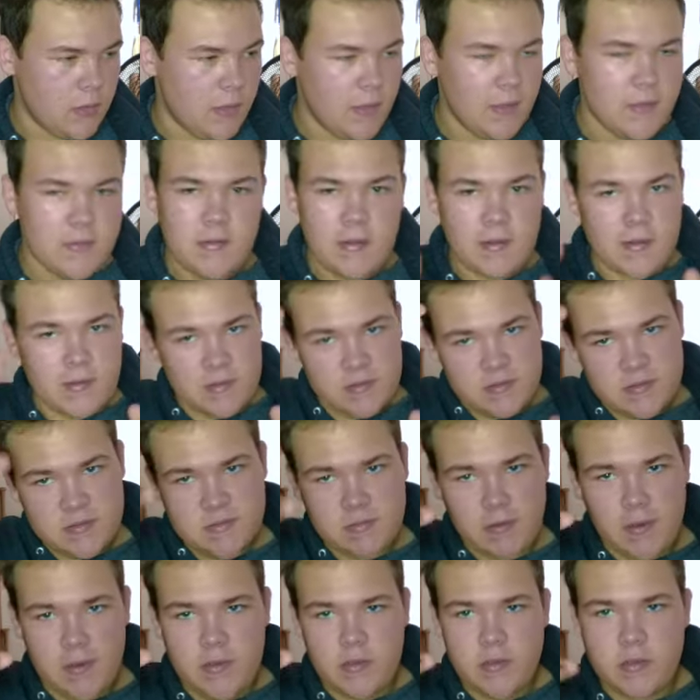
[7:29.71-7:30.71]
It's like a
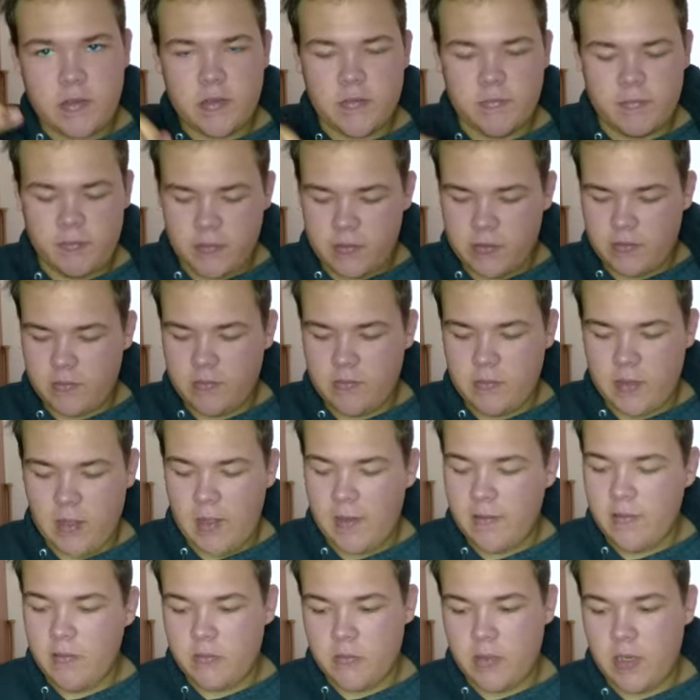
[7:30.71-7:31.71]
straightener, but I
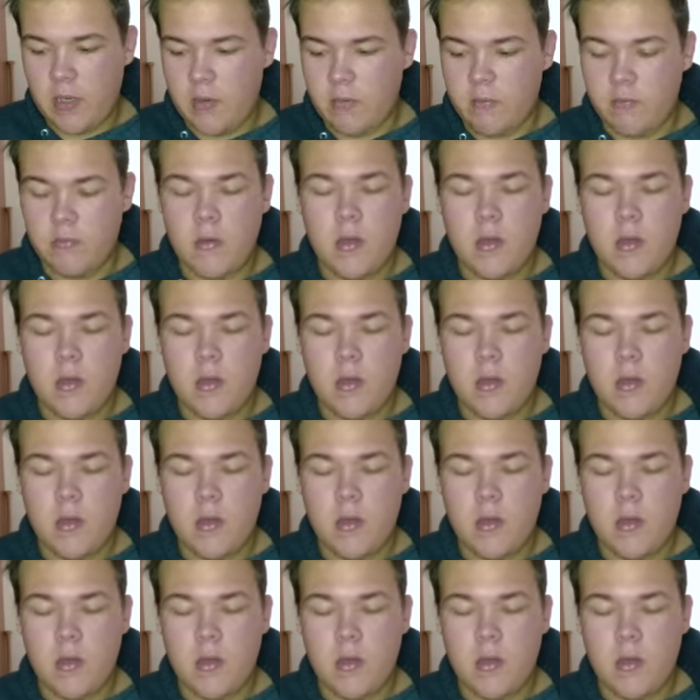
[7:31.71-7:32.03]
don't know.